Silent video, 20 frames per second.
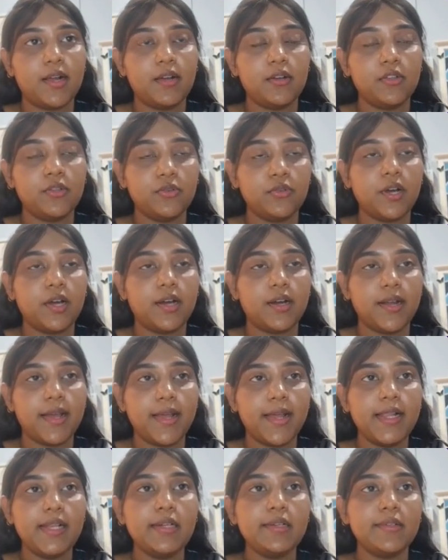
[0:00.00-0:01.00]

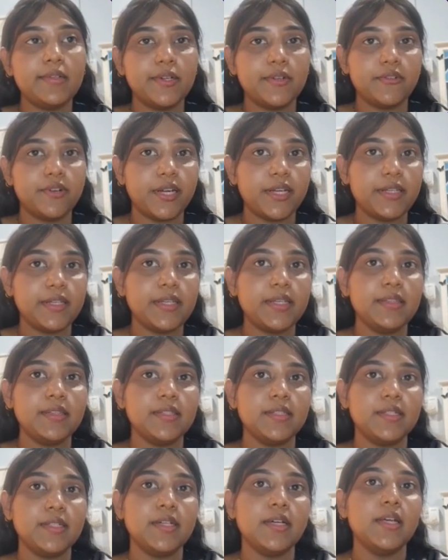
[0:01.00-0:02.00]
URL rewriting
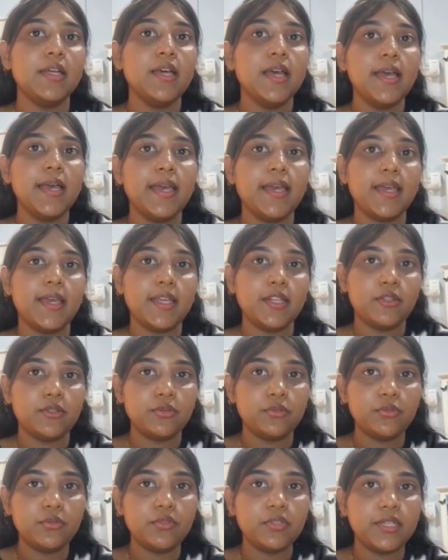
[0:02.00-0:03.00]
the
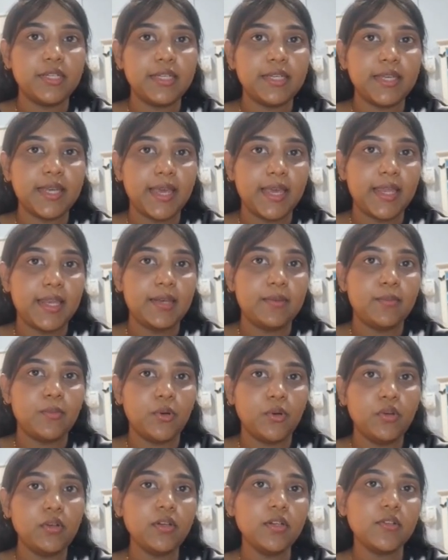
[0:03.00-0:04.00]
A2EN
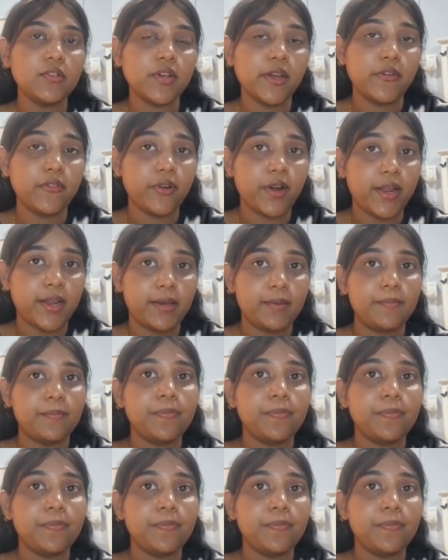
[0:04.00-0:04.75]
mode rewrite.